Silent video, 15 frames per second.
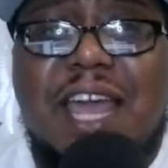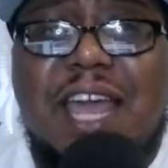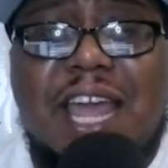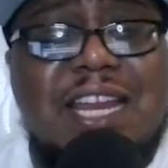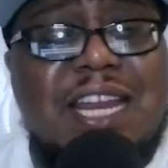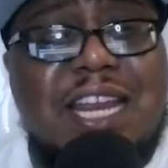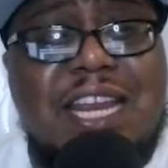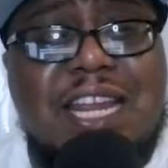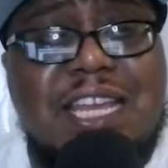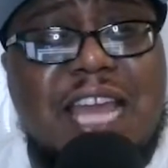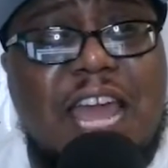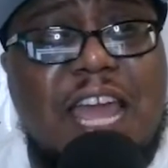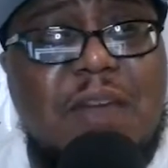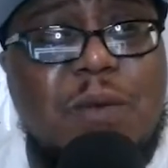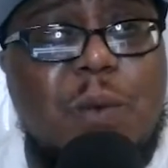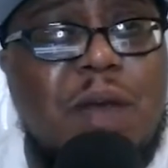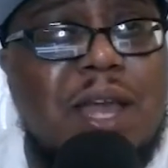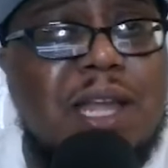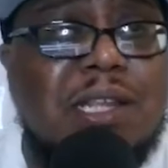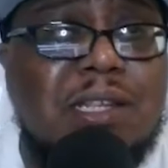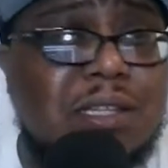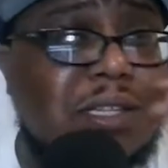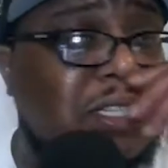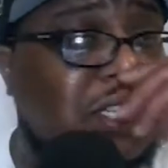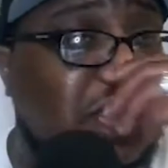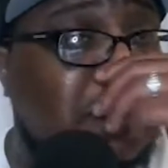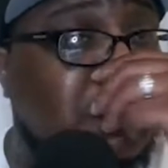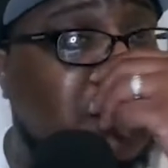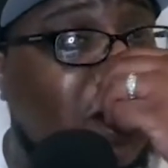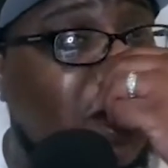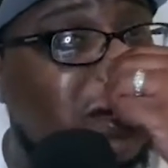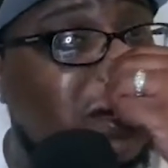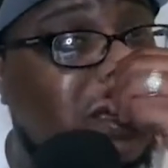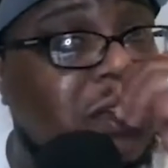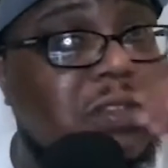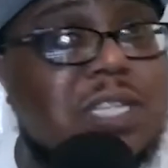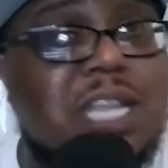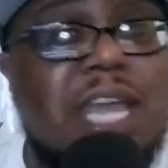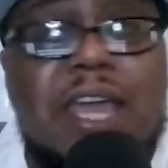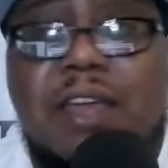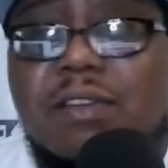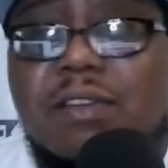And then in game 1, James Harden goes down.